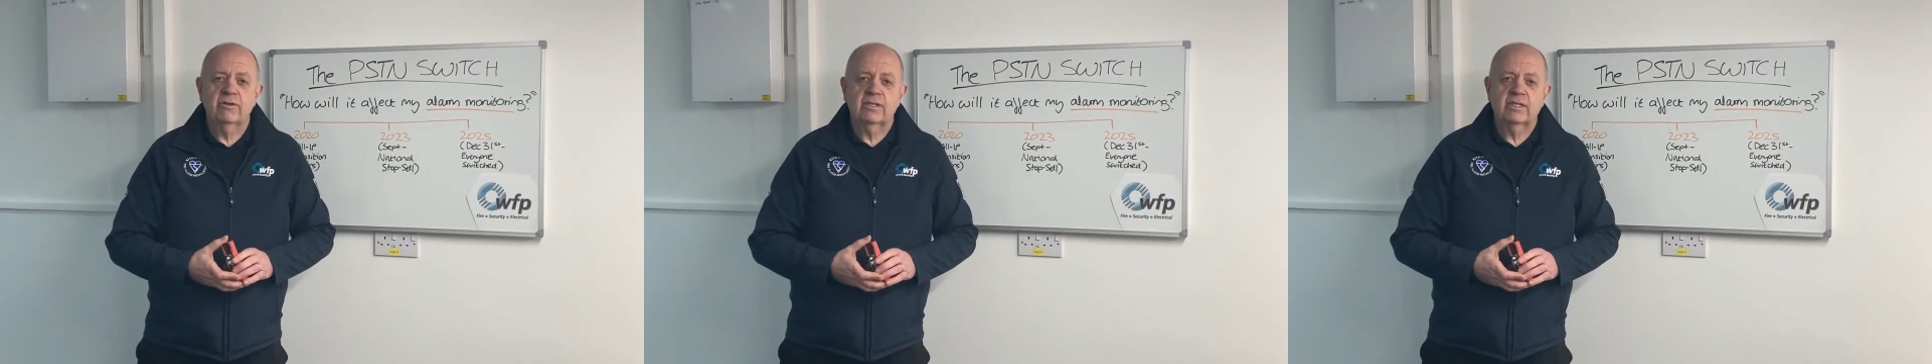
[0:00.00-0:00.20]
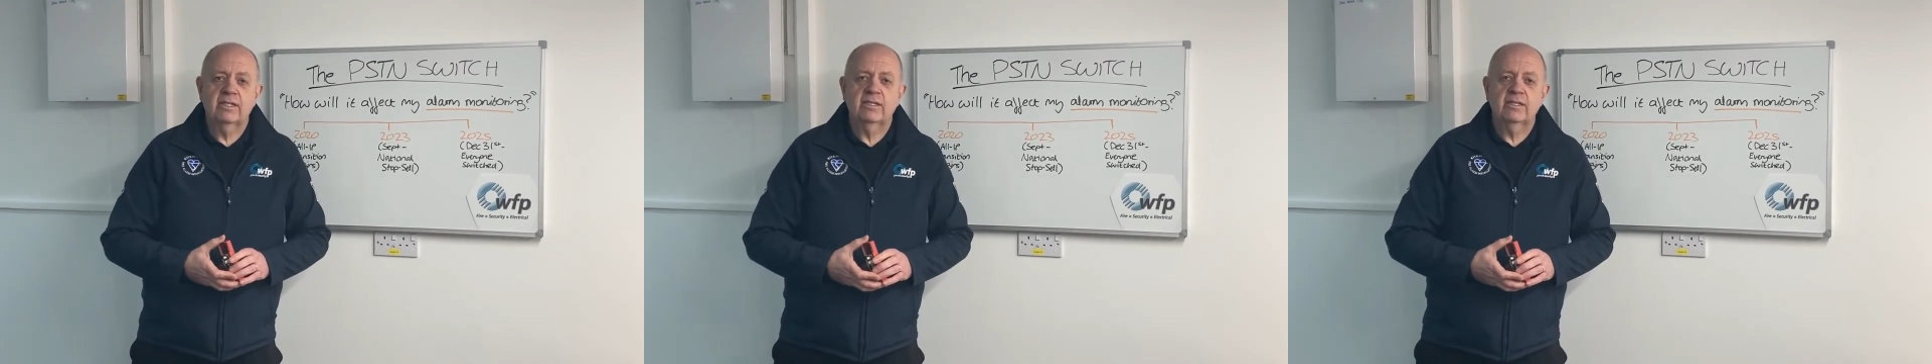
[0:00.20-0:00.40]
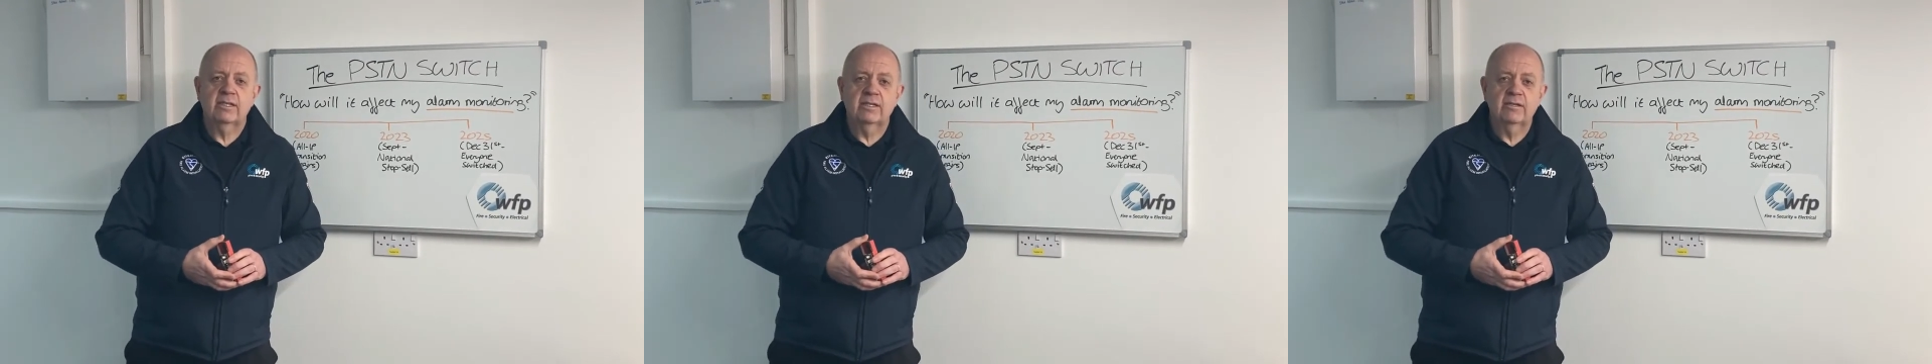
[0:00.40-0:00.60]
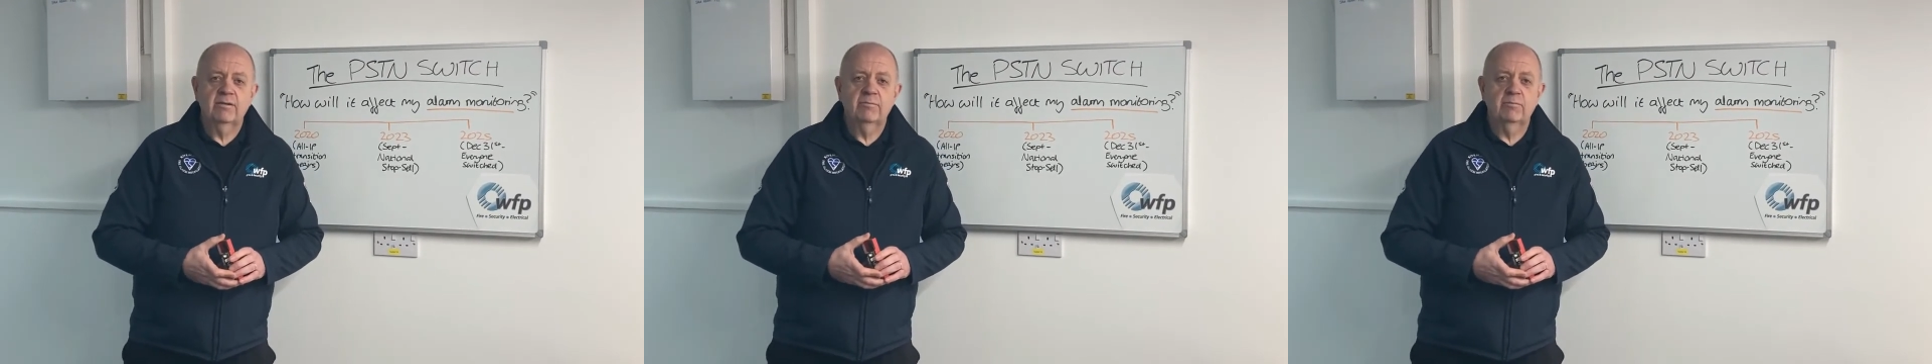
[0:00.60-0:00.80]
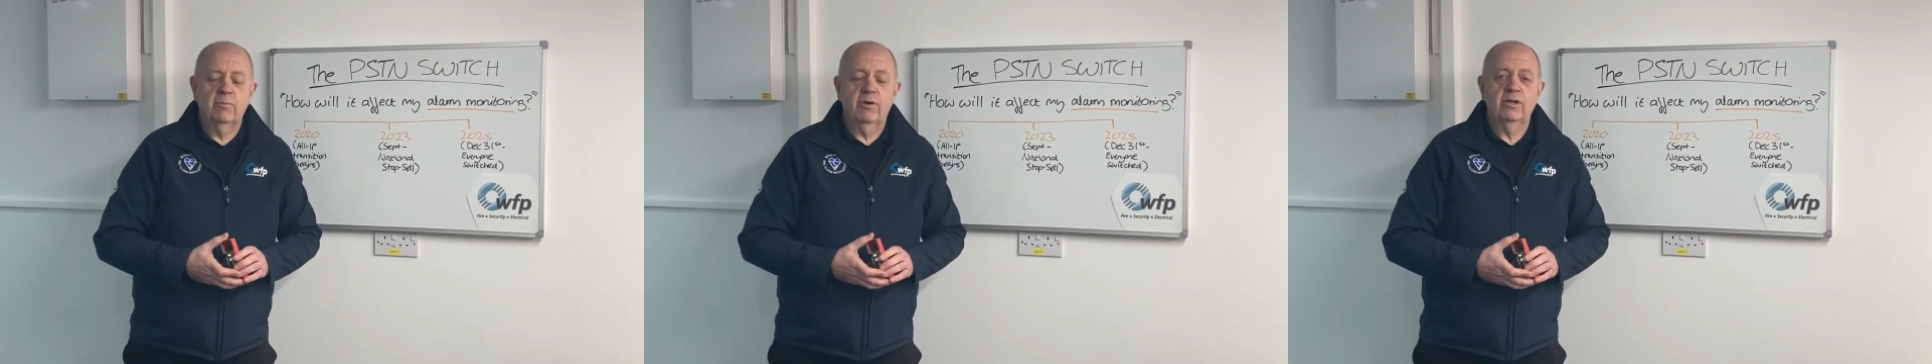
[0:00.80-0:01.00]
existing
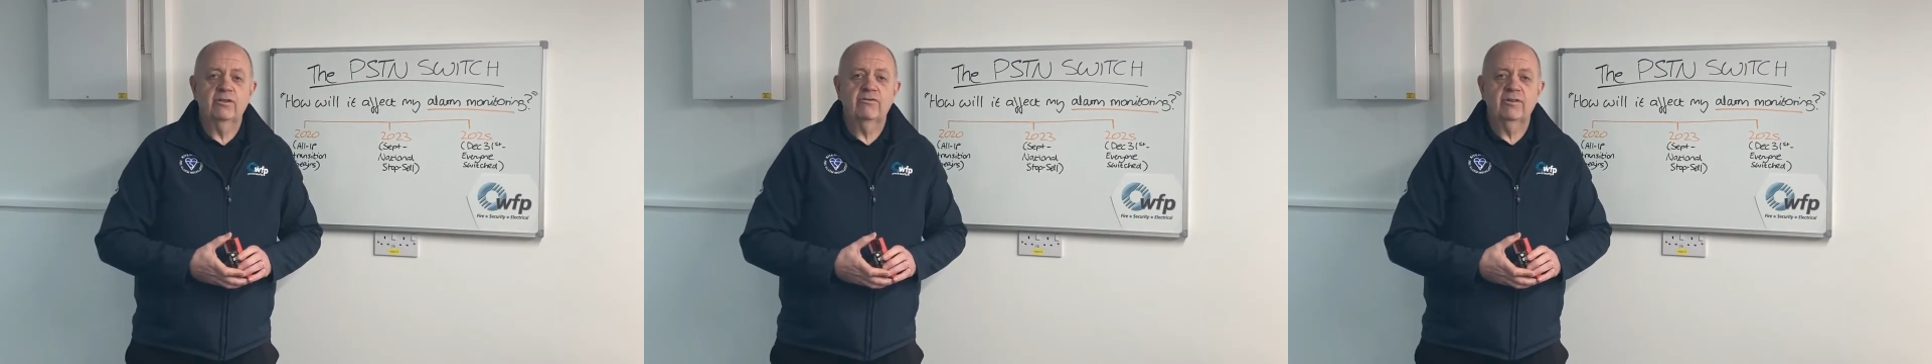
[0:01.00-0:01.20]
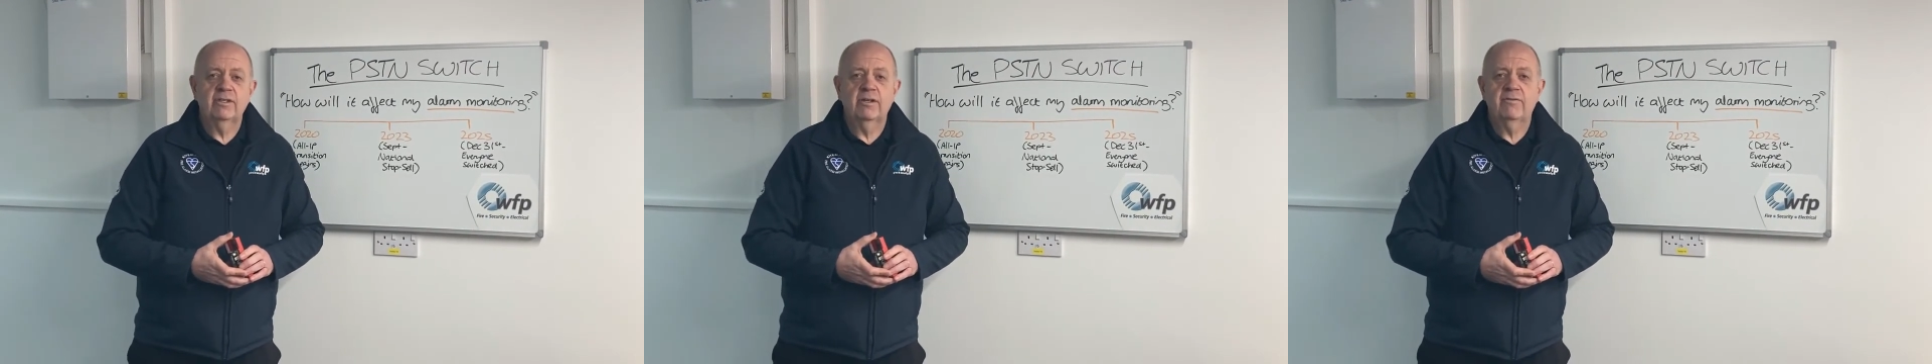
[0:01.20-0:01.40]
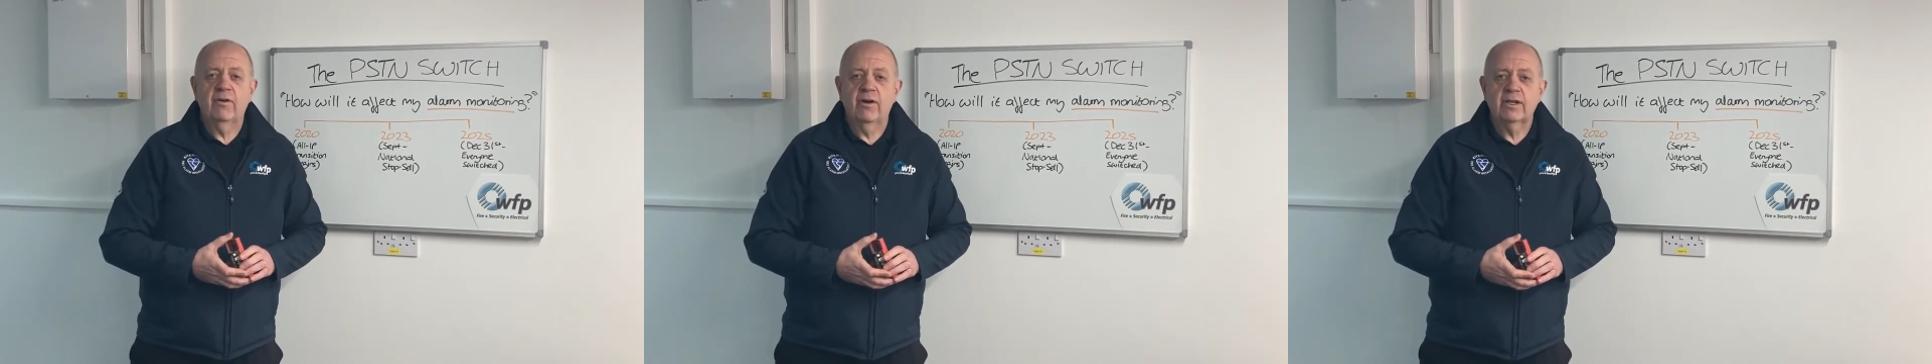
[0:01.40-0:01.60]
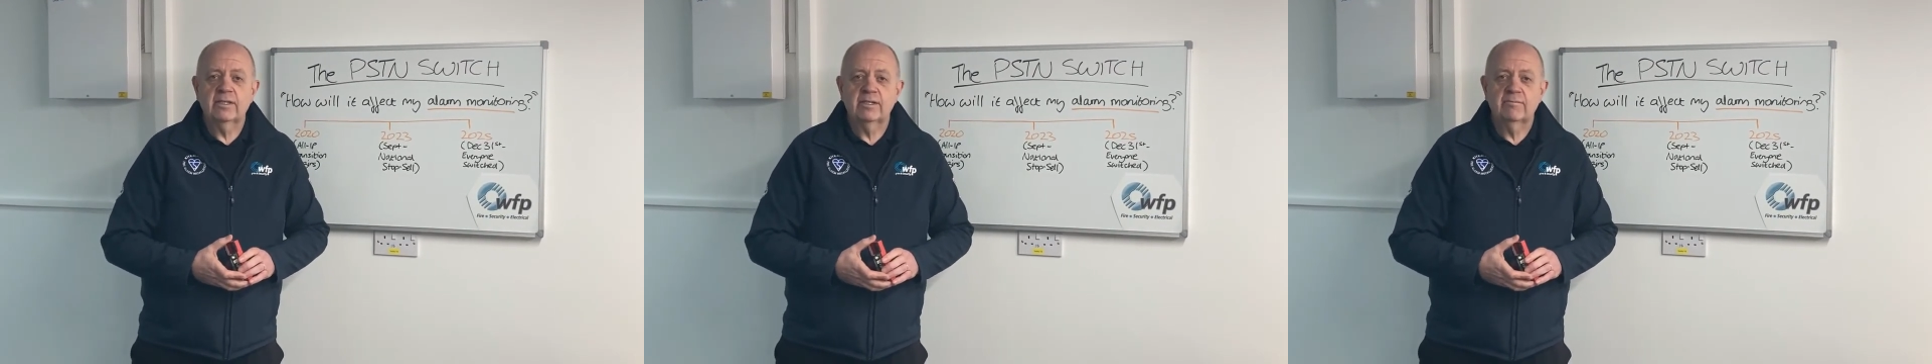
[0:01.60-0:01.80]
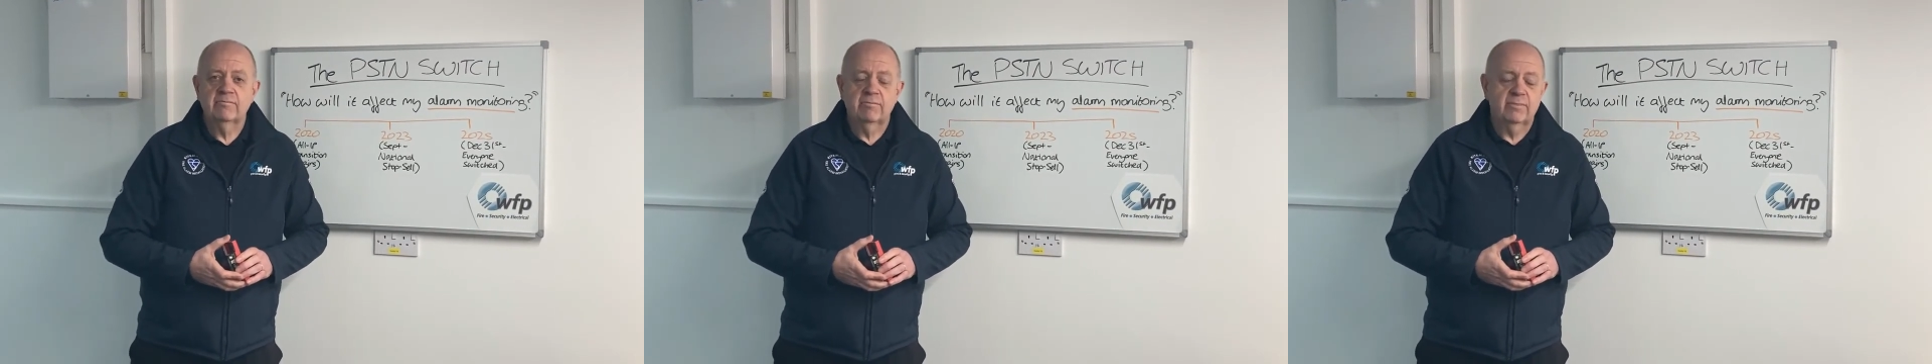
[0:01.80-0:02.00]
monitoring device.